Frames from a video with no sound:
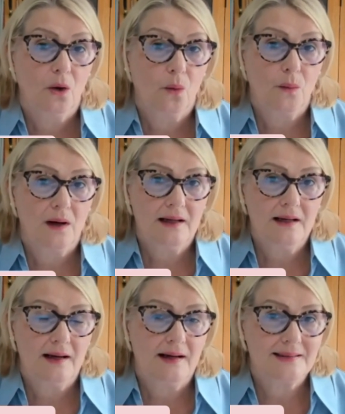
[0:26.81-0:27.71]

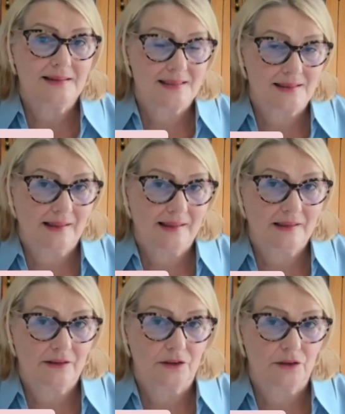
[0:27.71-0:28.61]
why I
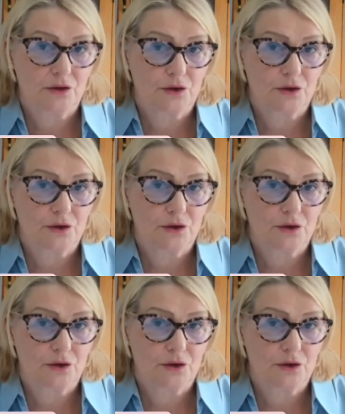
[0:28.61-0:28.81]
decided